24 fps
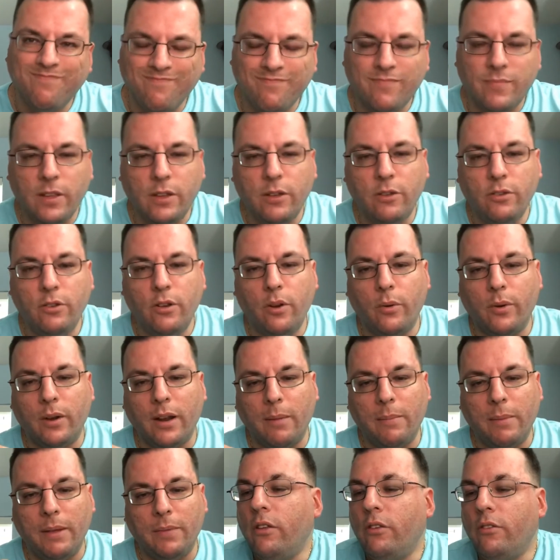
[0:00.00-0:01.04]
you know what I
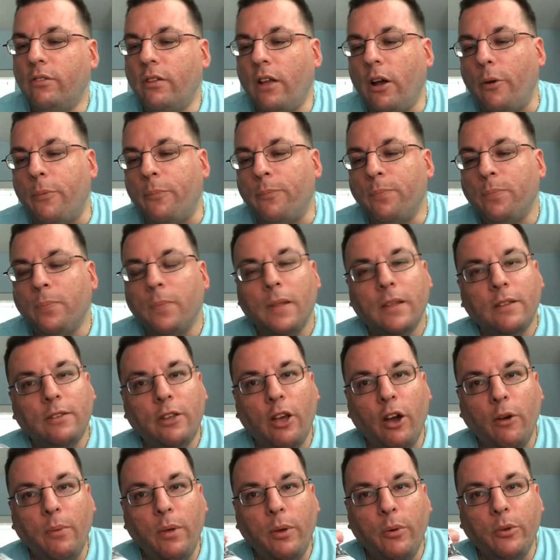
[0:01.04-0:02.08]
mean. So
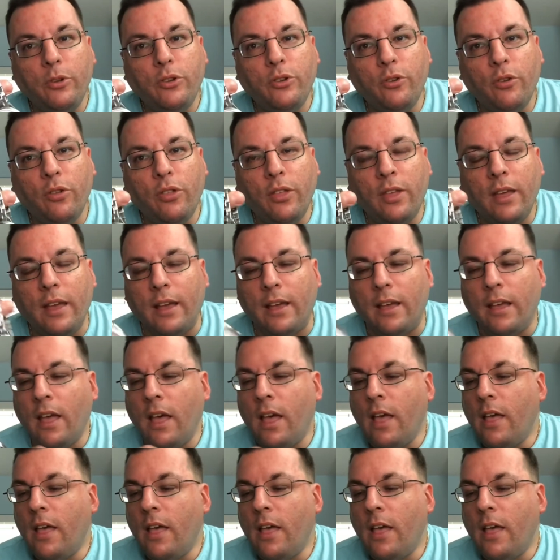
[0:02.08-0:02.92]
tell me what you think.